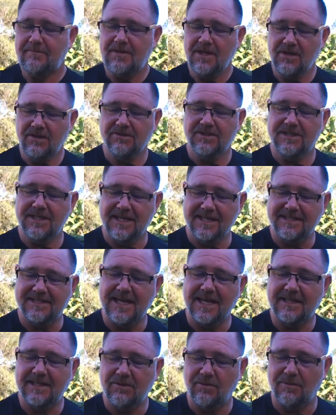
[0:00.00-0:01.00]
You'll see
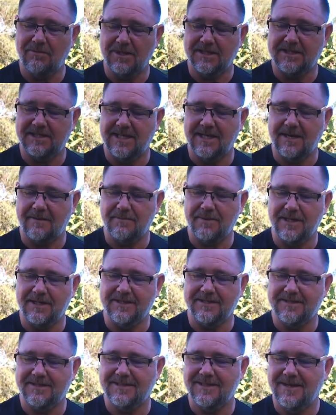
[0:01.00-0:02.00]
exactly what my setup
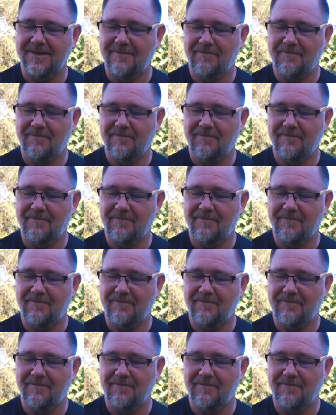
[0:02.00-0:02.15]
is.